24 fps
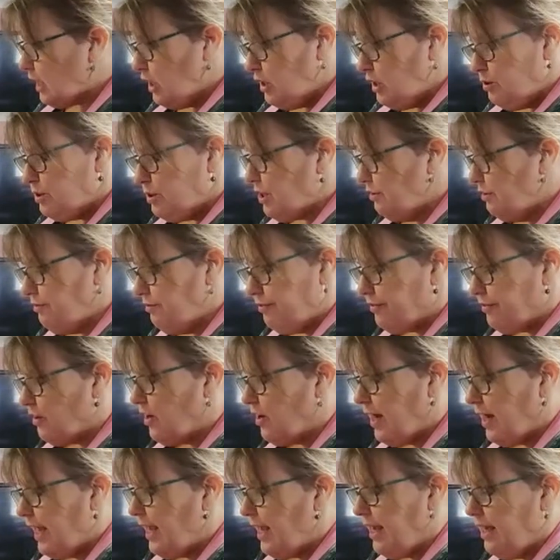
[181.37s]

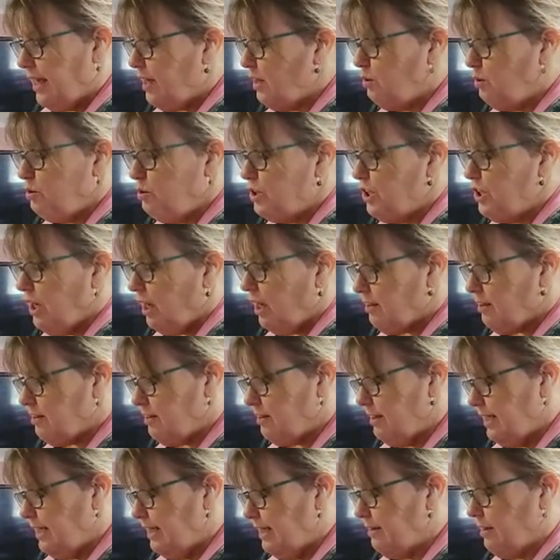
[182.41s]
gluten-free, you
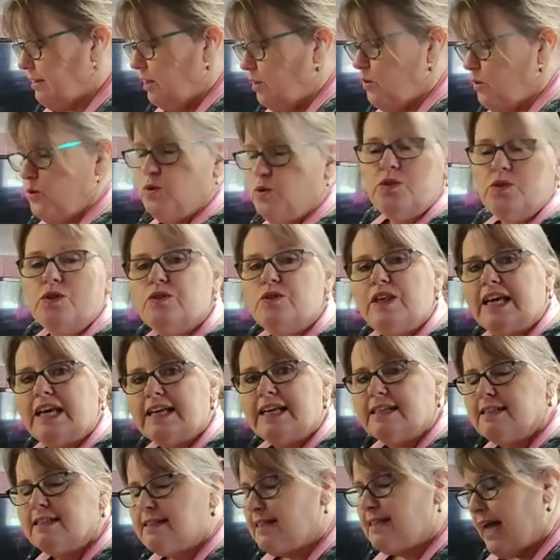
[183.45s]
just need those
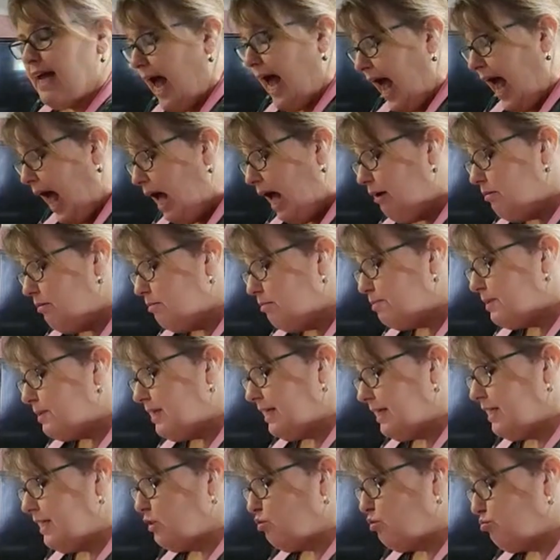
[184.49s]
things to help
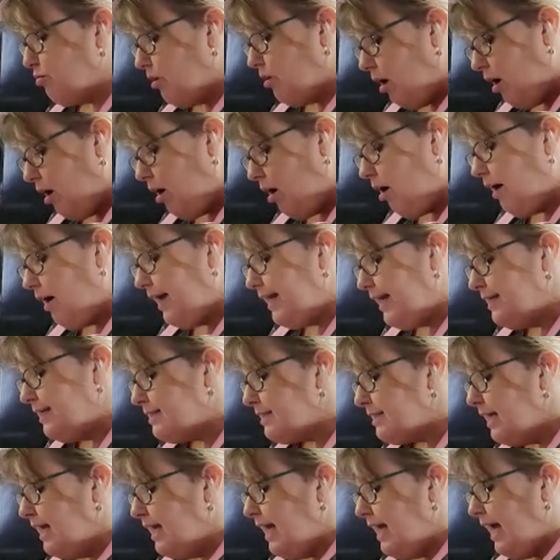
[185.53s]
things
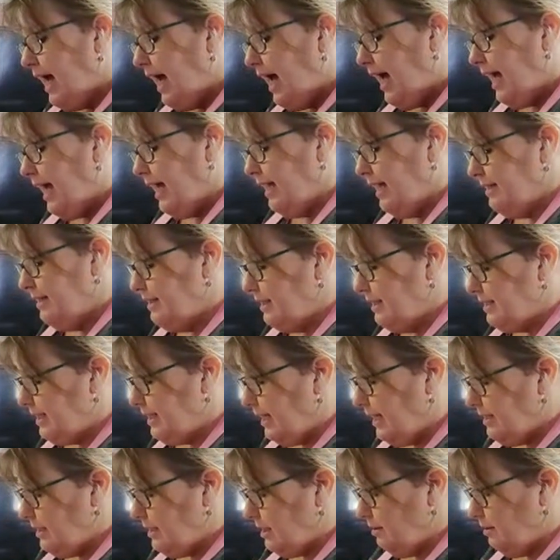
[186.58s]
rise. And the
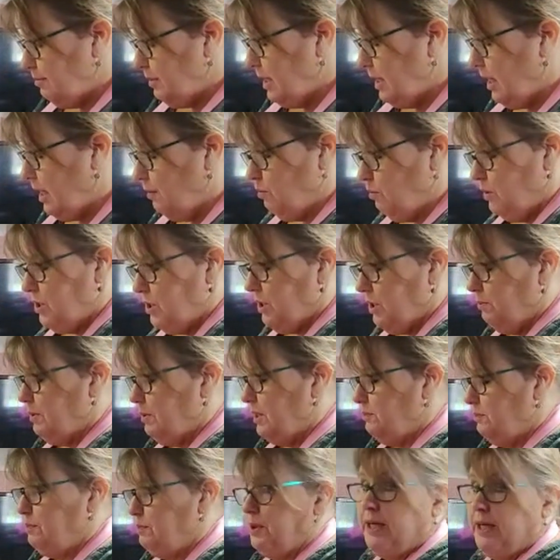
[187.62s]
xanthan gum, which I'm going
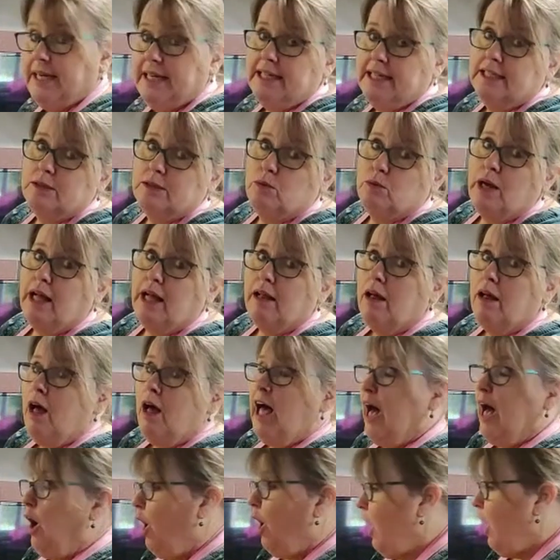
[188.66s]
to put in as well,
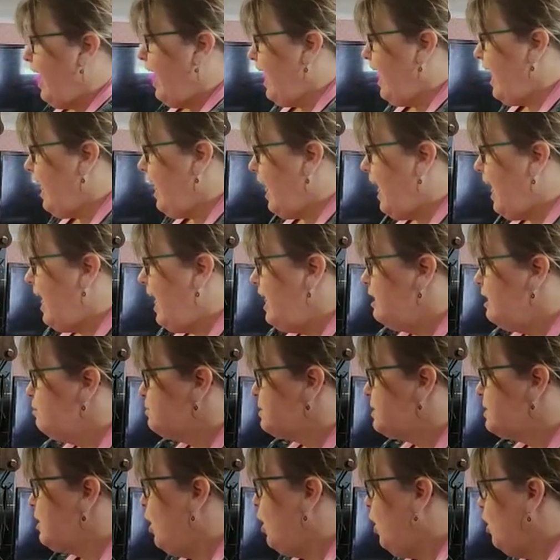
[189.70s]

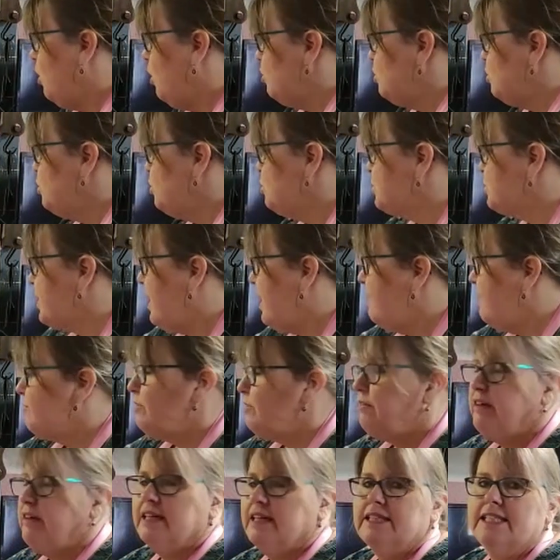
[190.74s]
helps hold
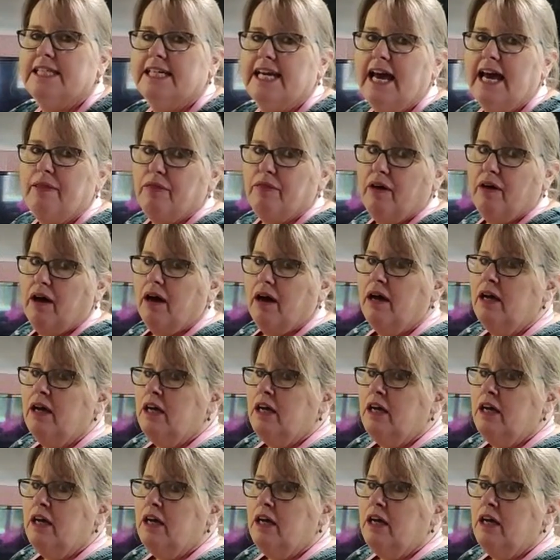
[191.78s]
everything together.